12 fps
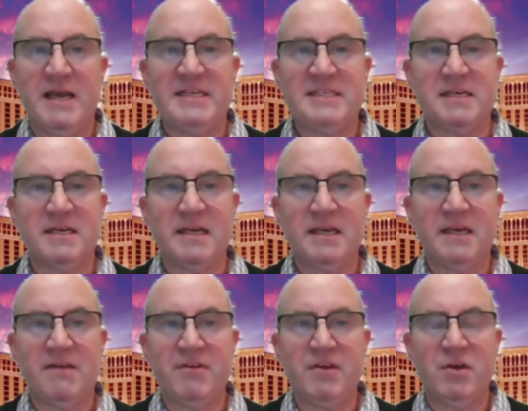is going to
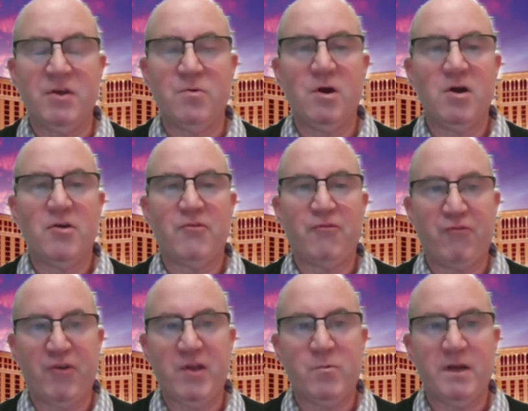give you
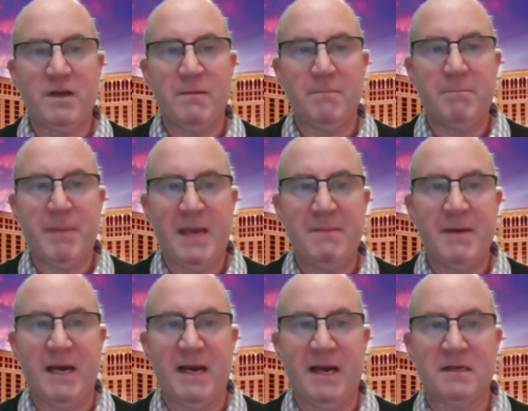frequent
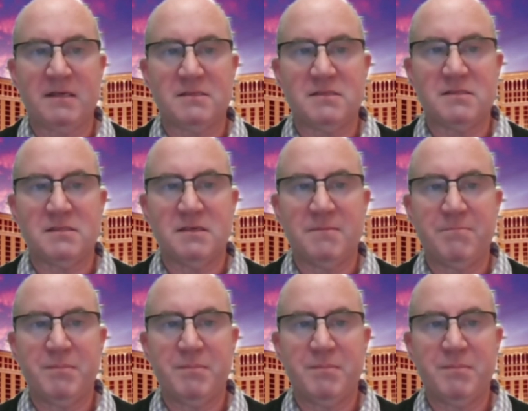paybacks